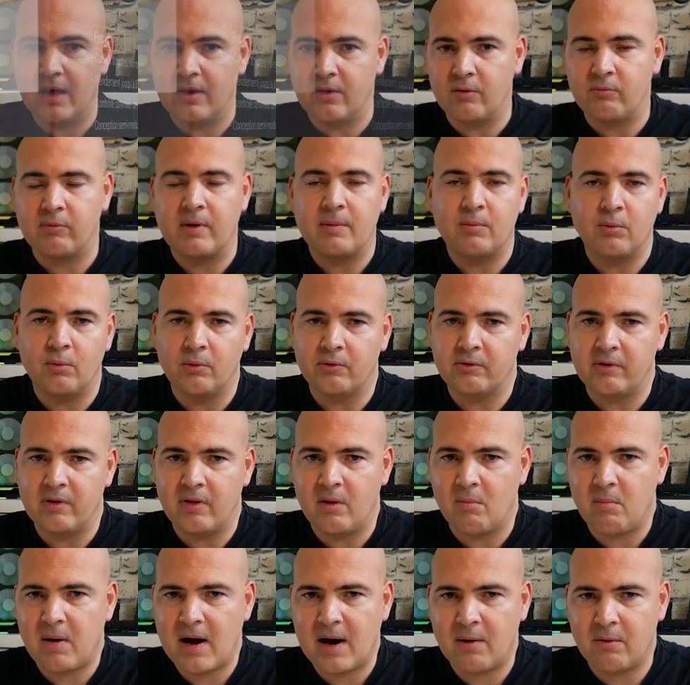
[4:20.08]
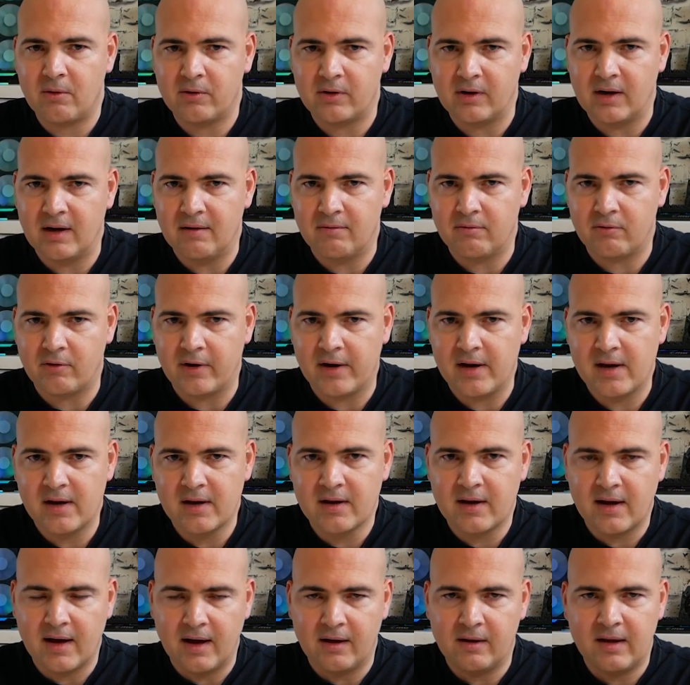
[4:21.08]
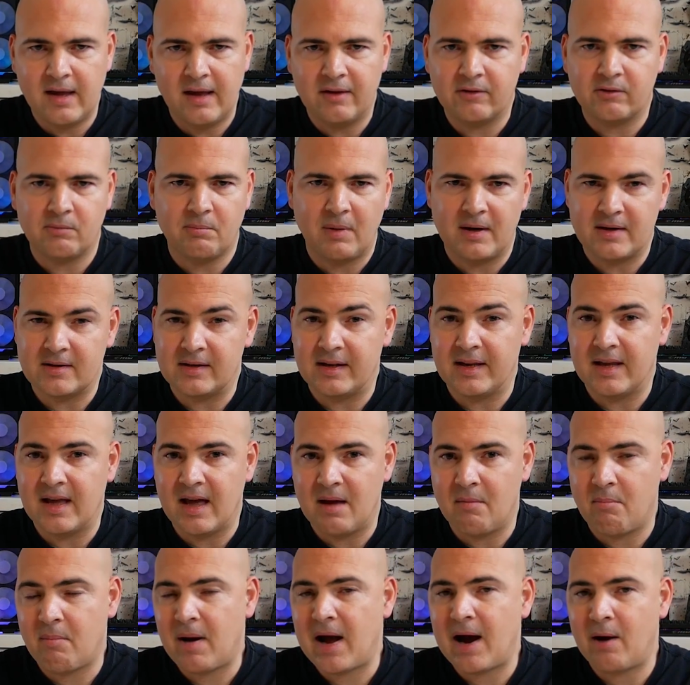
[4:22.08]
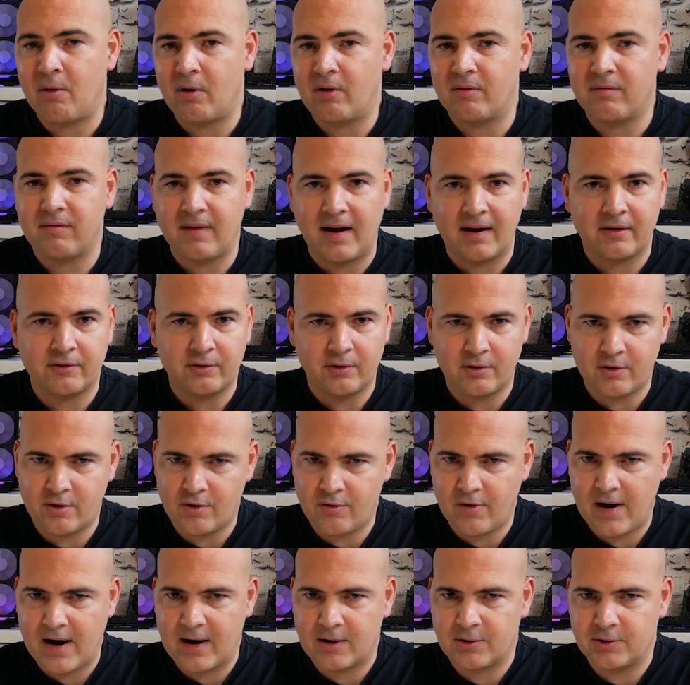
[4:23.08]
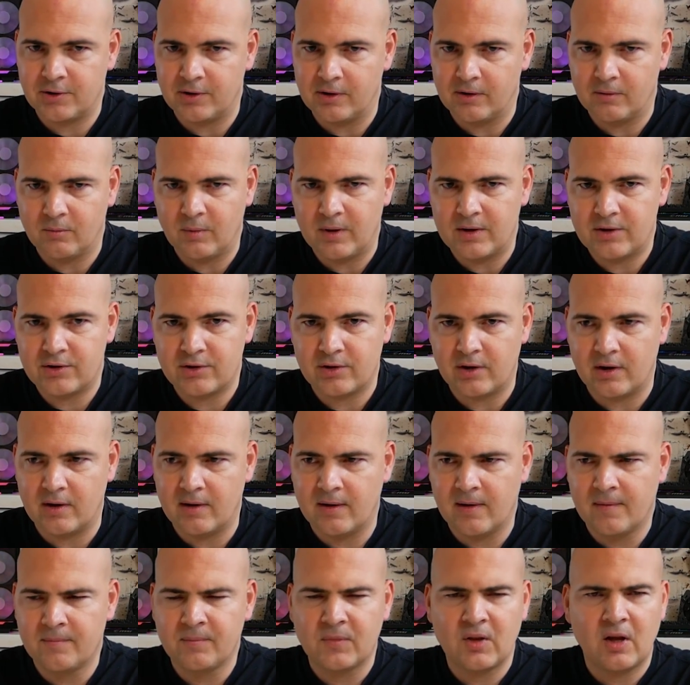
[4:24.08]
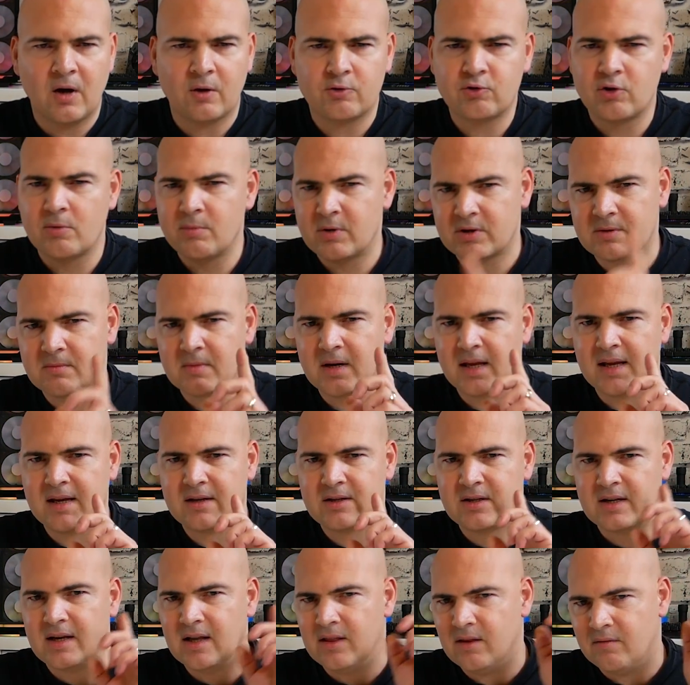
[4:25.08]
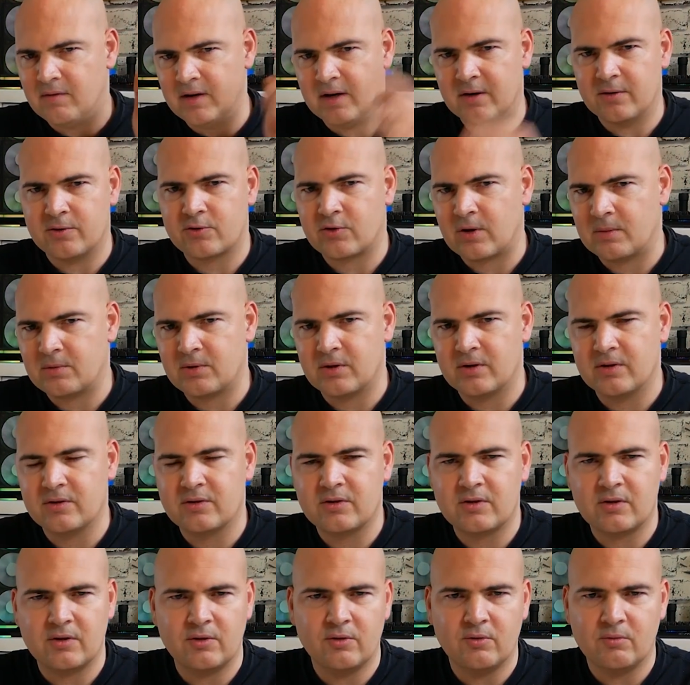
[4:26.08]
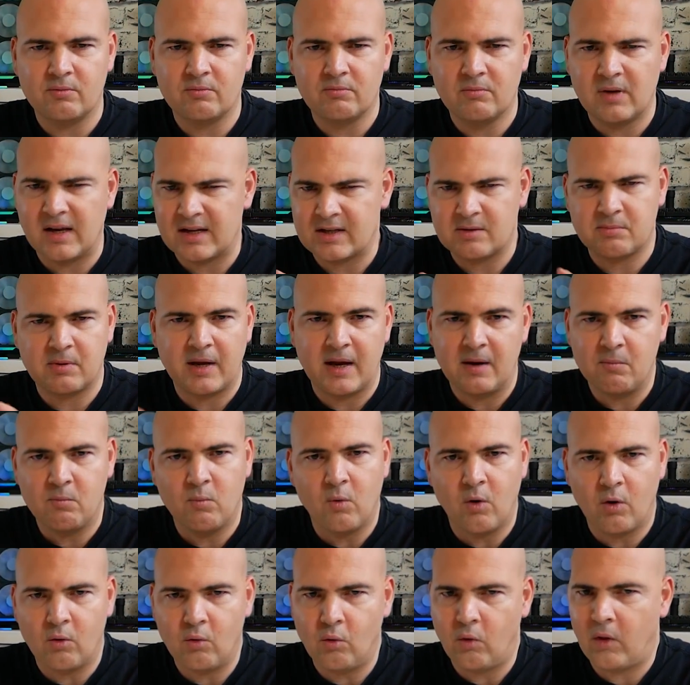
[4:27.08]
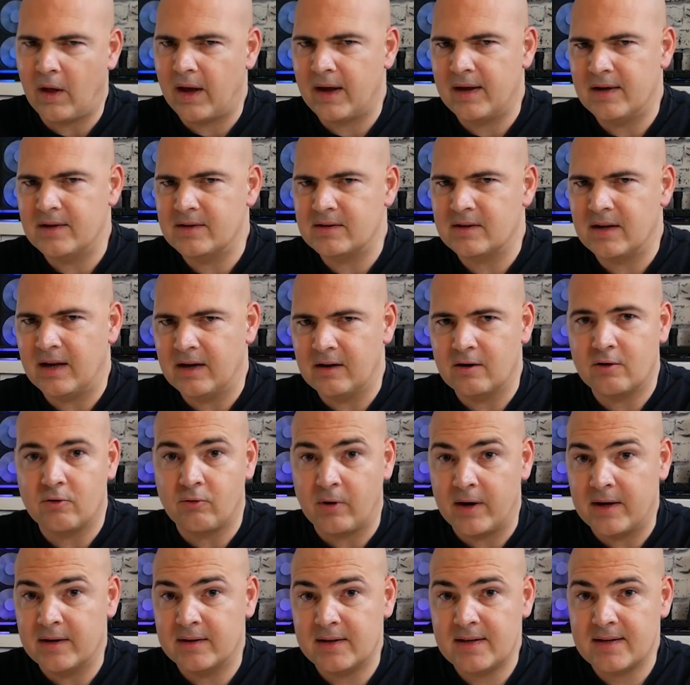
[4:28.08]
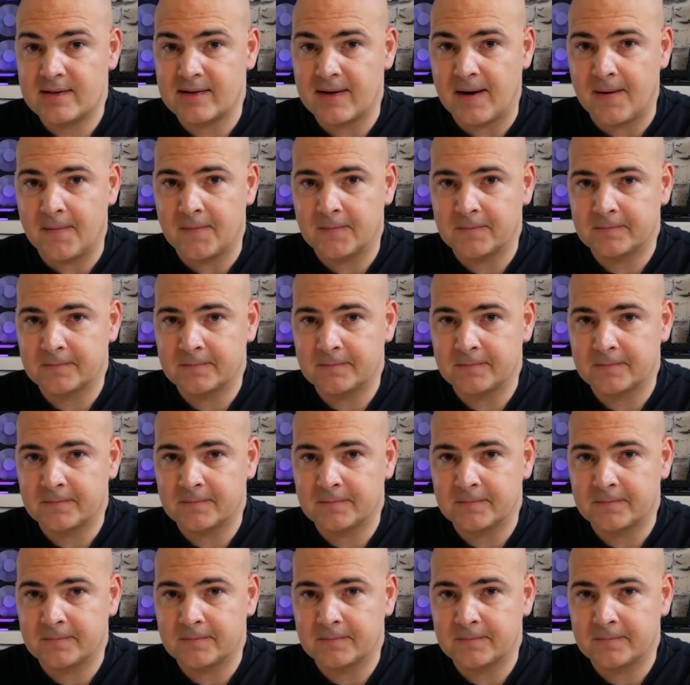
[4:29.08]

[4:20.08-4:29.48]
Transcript: the ripples in the power delivery. It's basically a power factor correction, which uh, I'll try and put some links in the video description to explain what all that is in great detail.